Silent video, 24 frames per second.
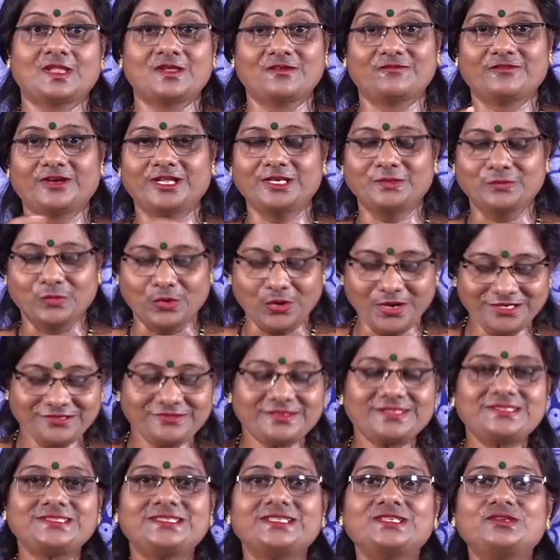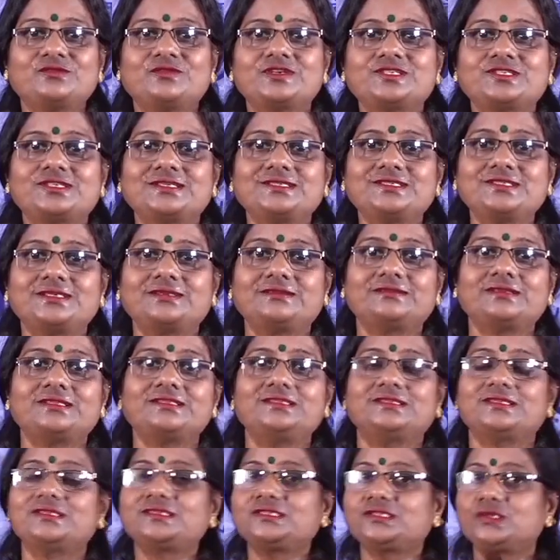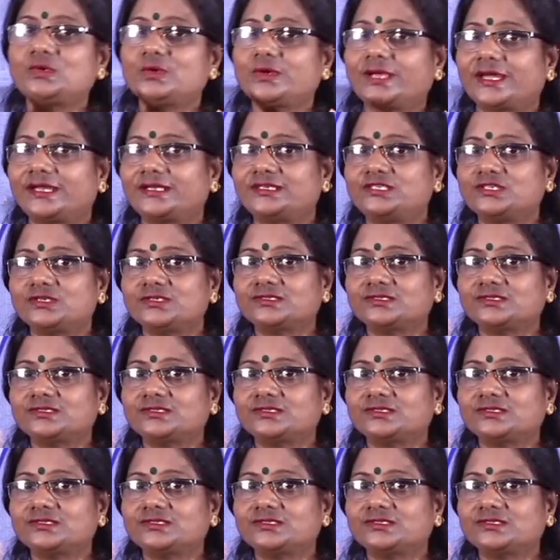One more interesting question, children. Just look at your